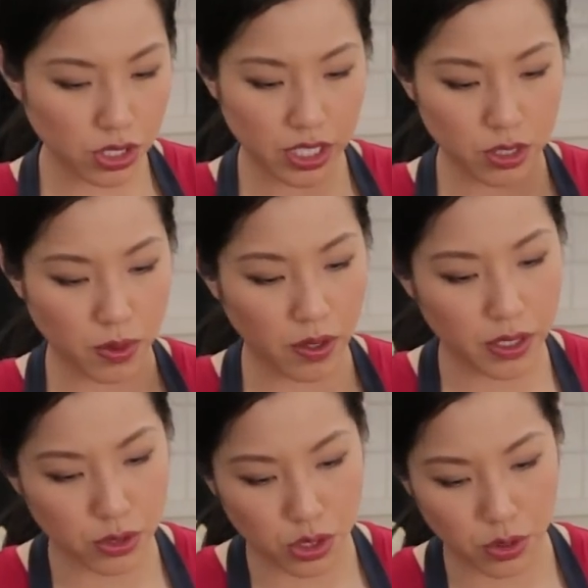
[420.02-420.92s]
sugar as well.
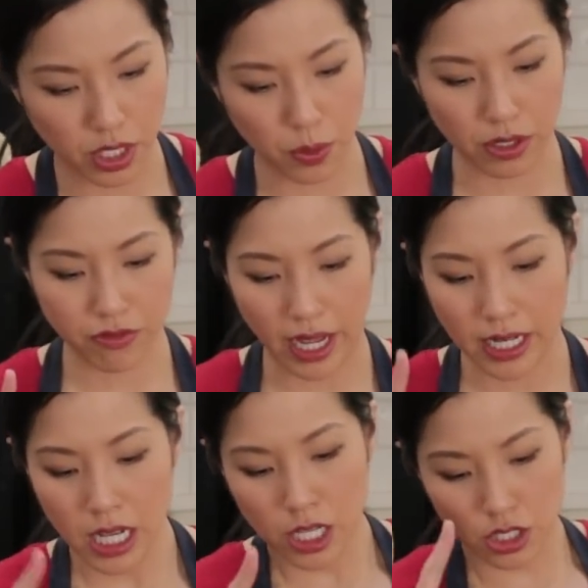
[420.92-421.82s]
It'll totally work fine.
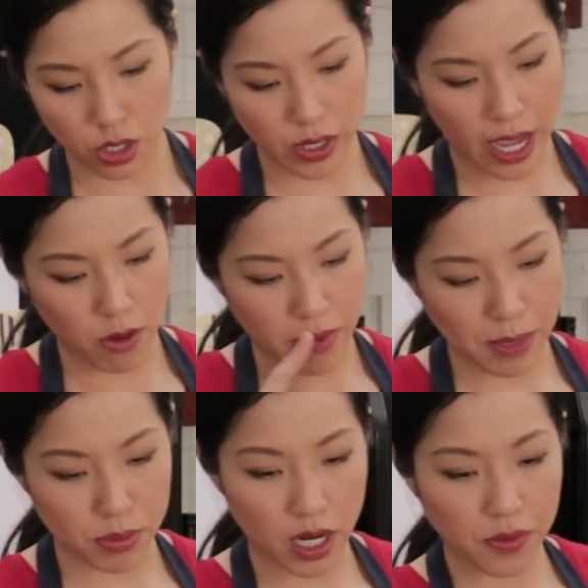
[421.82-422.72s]
So now
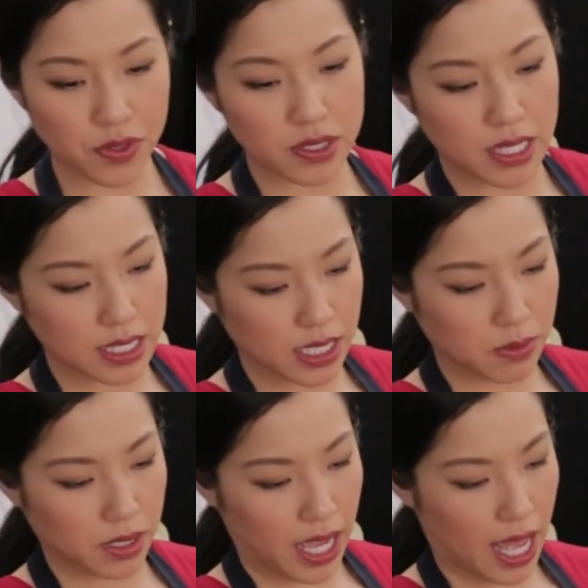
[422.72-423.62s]
my broth is seasoned.
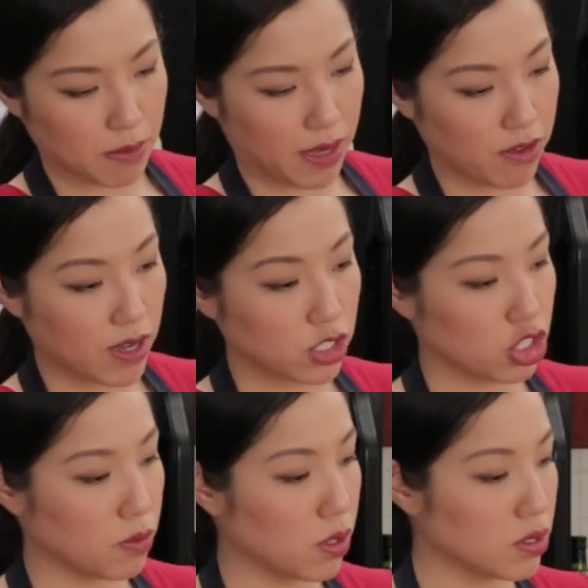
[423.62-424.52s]
I'm going to add my
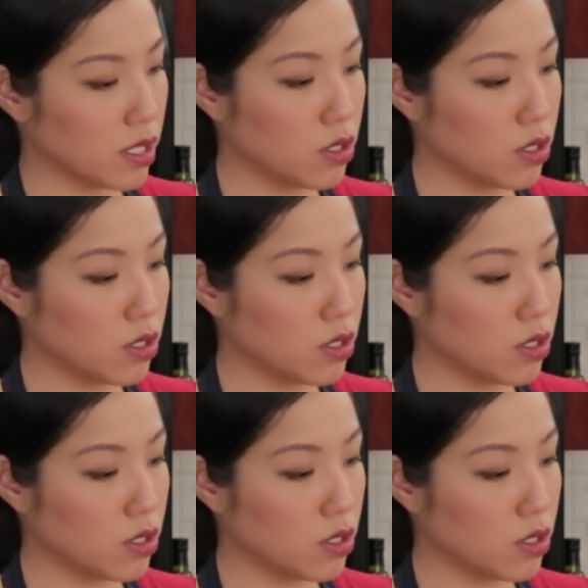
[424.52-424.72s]
vegetables.